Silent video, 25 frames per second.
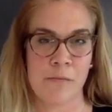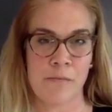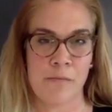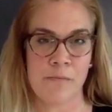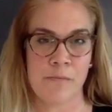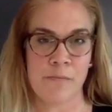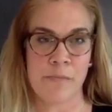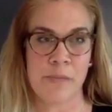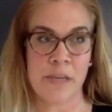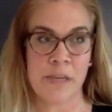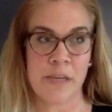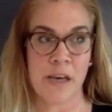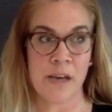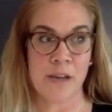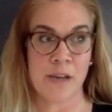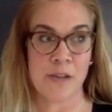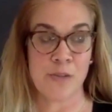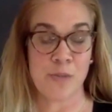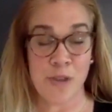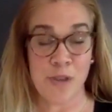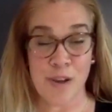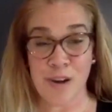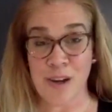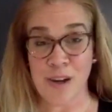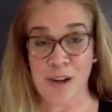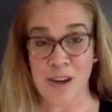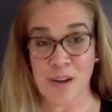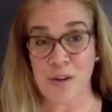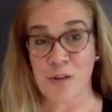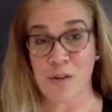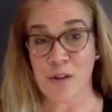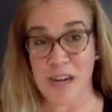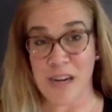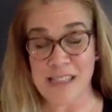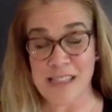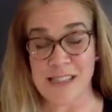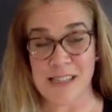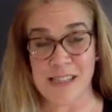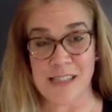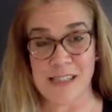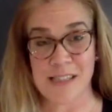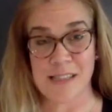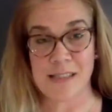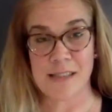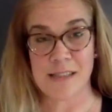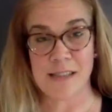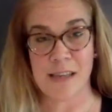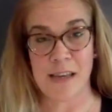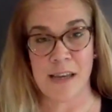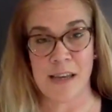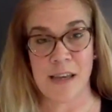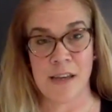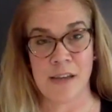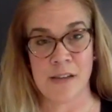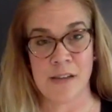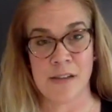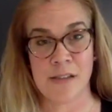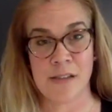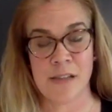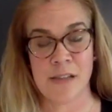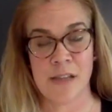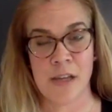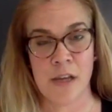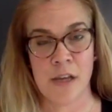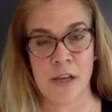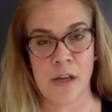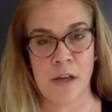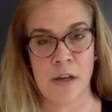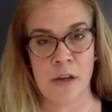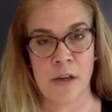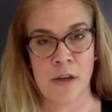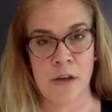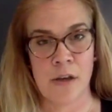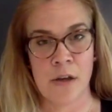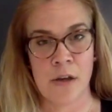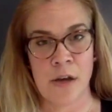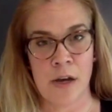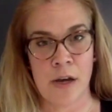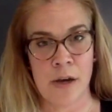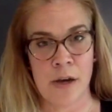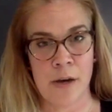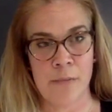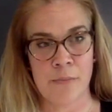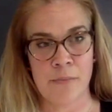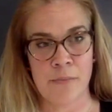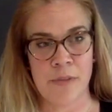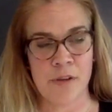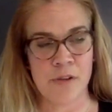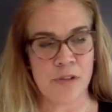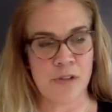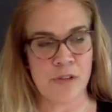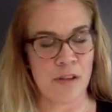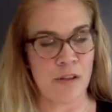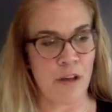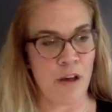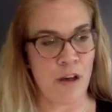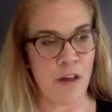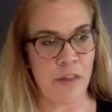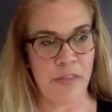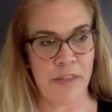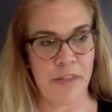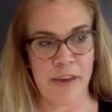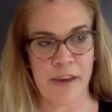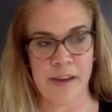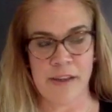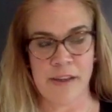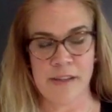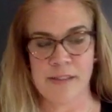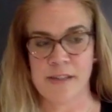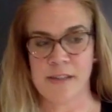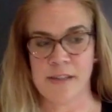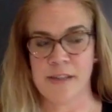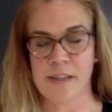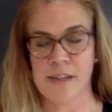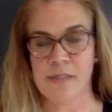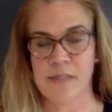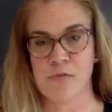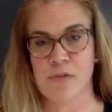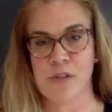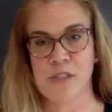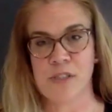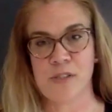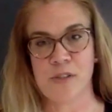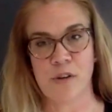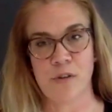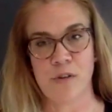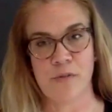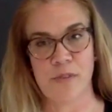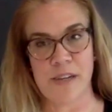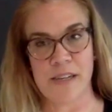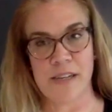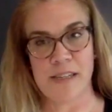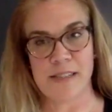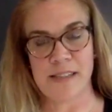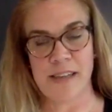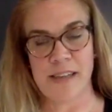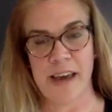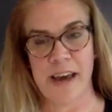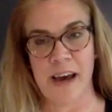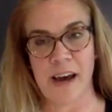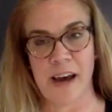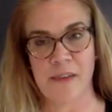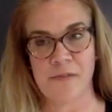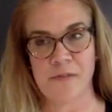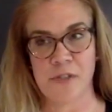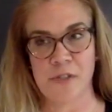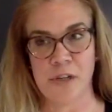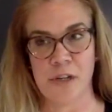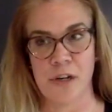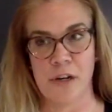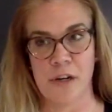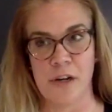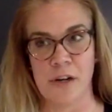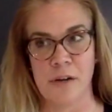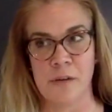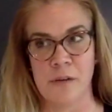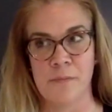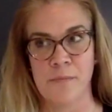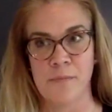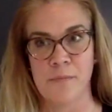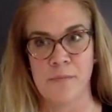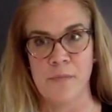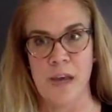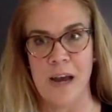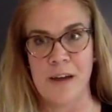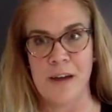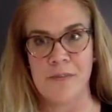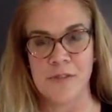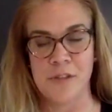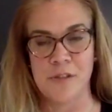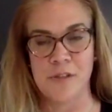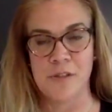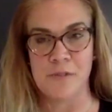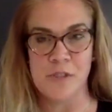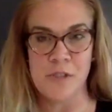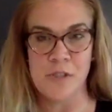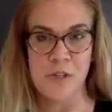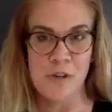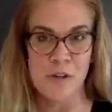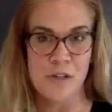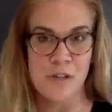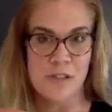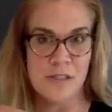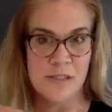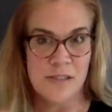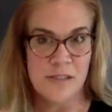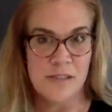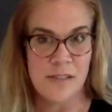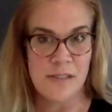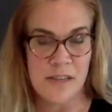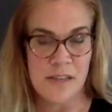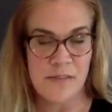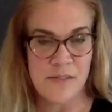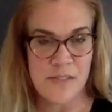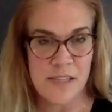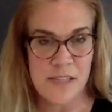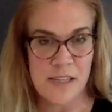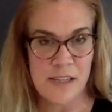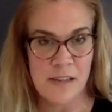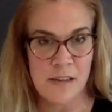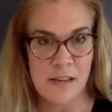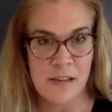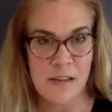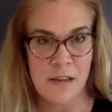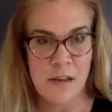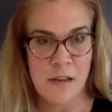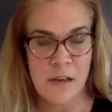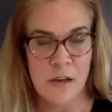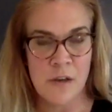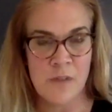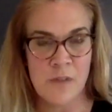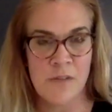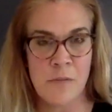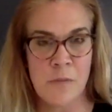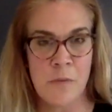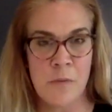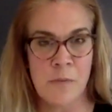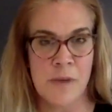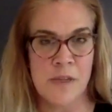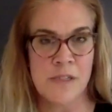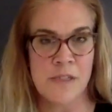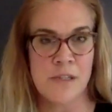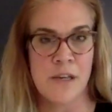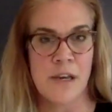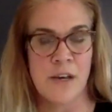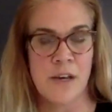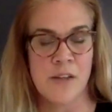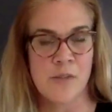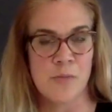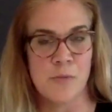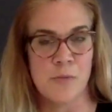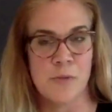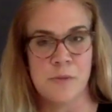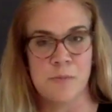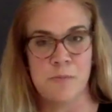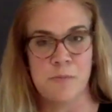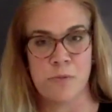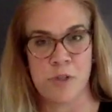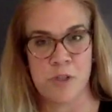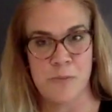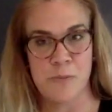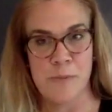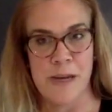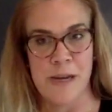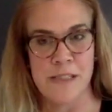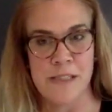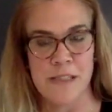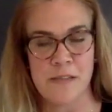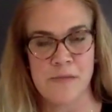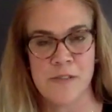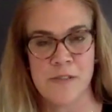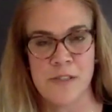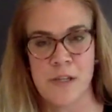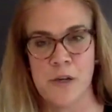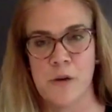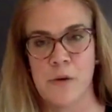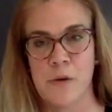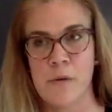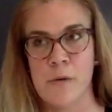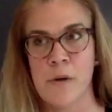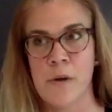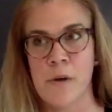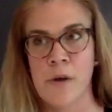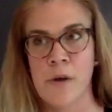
Because we are in a crisis, and there's a lot that can resurface after the return to safety from a mental health perspective. So